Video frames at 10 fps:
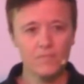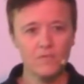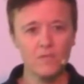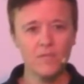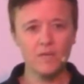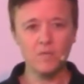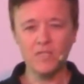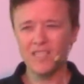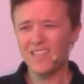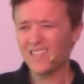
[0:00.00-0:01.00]
Sometimes
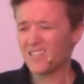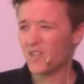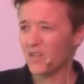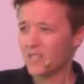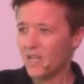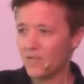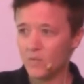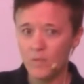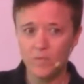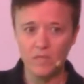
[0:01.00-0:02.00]
we say things to ourselves
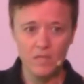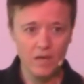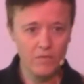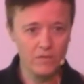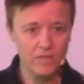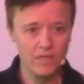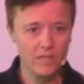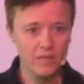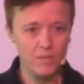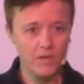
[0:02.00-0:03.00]
that we would never say to
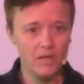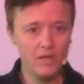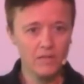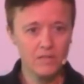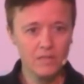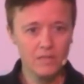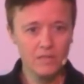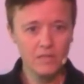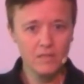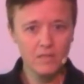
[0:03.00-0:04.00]
anyone else.
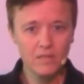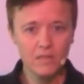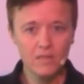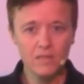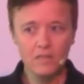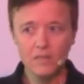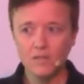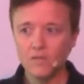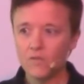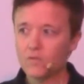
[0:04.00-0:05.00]

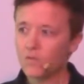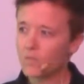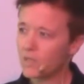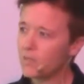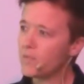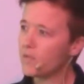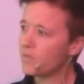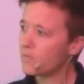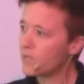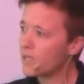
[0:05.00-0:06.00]
So, really
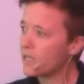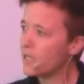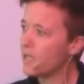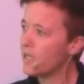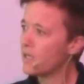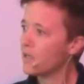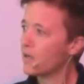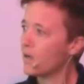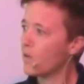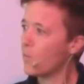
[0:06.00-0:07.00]
being really
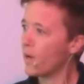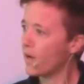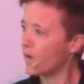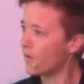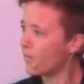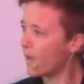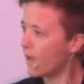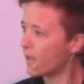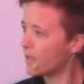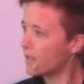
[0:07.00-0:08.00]
aware of
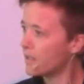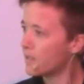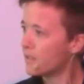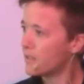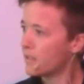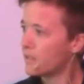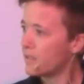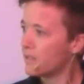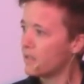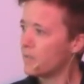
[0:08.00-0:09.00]
that
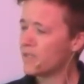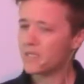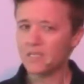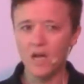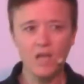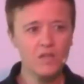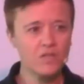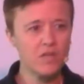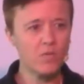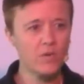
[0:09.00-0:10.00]
and with this
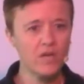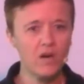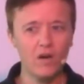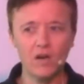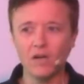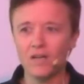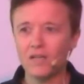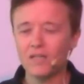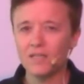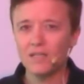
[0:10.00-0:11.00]
knowledge that we
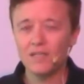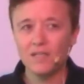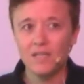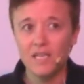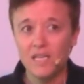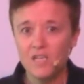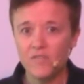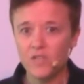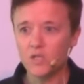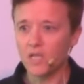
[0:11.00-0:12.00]
are
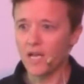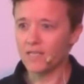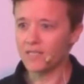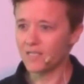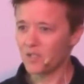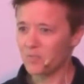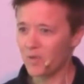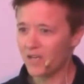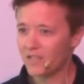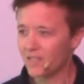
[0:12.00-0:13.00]
individualized
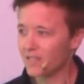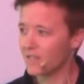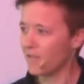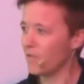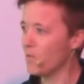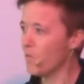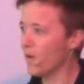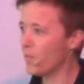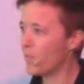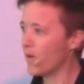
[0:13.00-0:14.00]
expressions of the
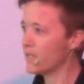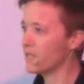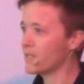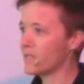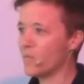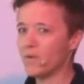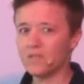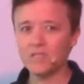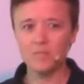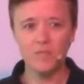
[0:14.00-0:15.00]
one presence, the
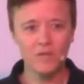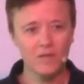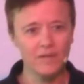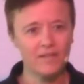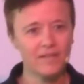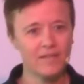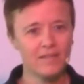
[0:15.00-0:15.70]
one spirit,